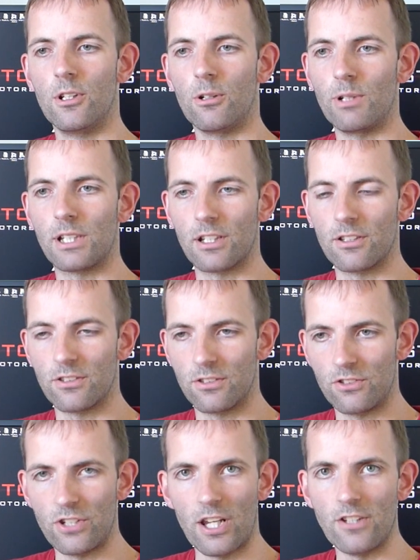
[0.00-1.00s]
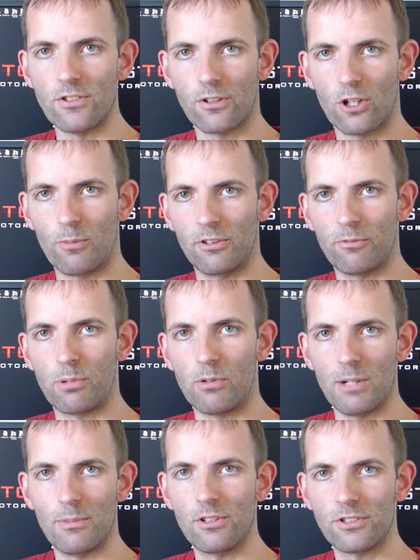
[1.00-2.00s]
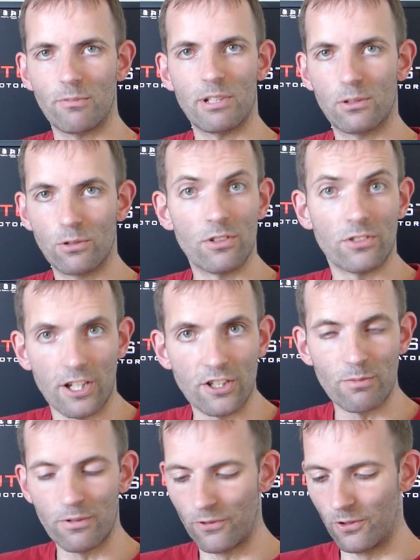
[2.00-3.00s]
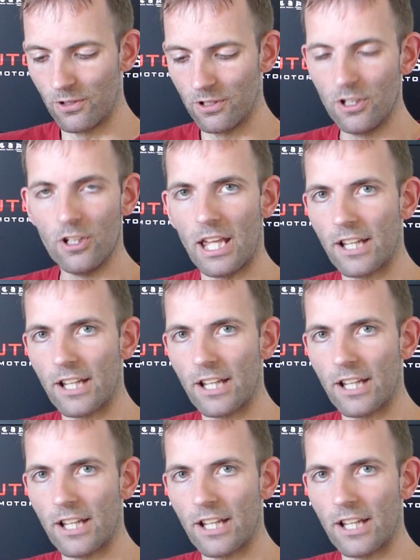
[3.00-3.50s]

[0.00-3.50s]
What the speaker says: we can change a couple of parameters that we couldn't change before,